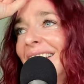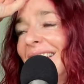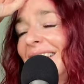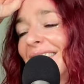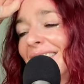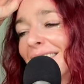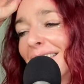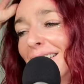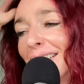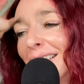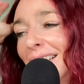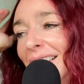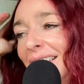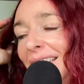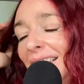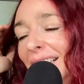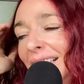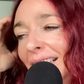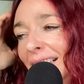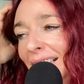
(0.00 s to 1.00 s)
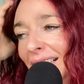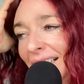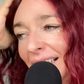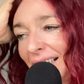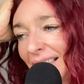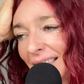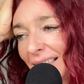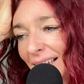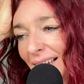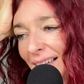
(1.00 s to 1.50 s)
it's not uh,
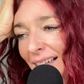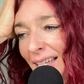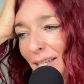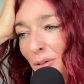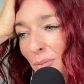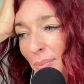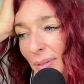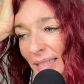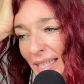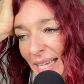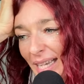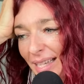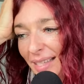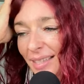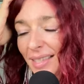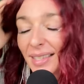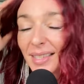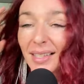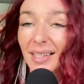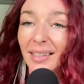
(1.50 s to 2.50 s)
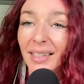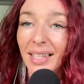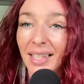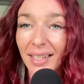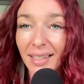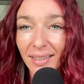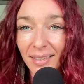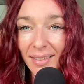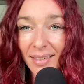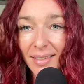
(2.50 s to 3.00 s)
it's not ill place. It's not
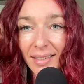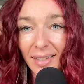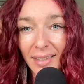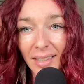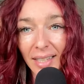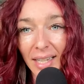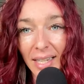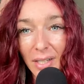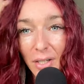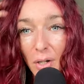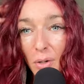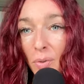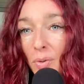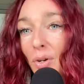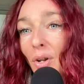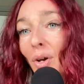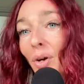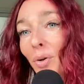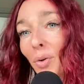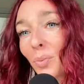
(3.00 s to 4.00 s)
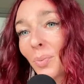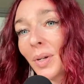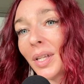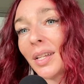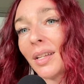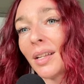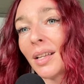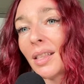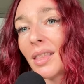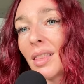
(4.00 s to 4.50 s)
like it's not like I don't know,
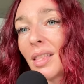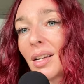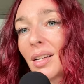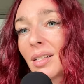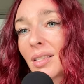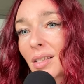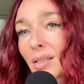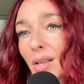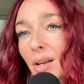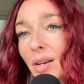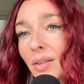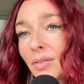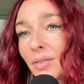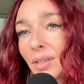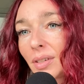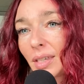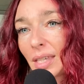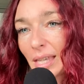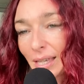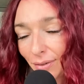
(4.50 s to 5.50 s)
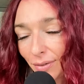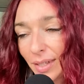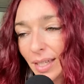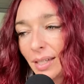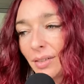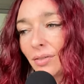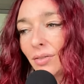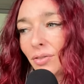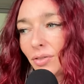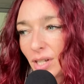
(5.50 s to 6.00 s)
but there's a lot of
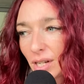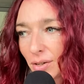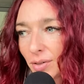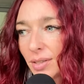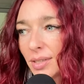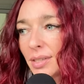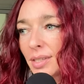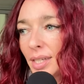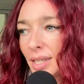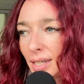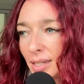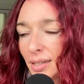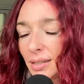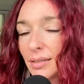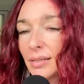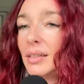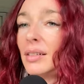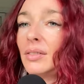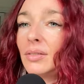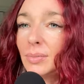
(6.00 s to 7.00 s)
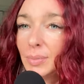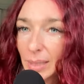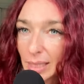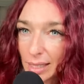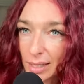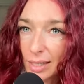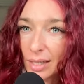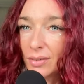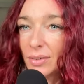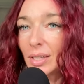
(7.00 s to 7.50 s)
giving frequency of me
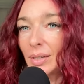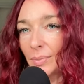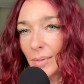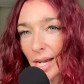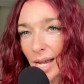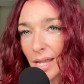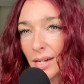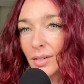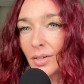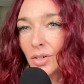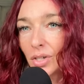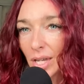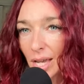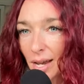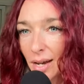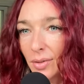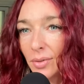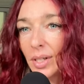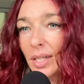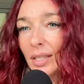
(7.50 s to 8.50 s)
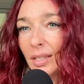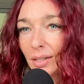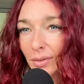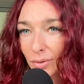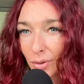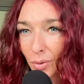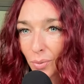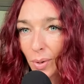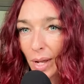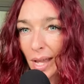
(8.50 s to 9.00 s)
giving my energy out in
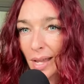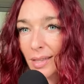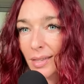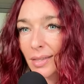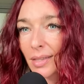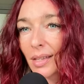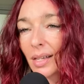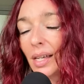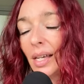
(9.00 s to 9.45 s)
different ways.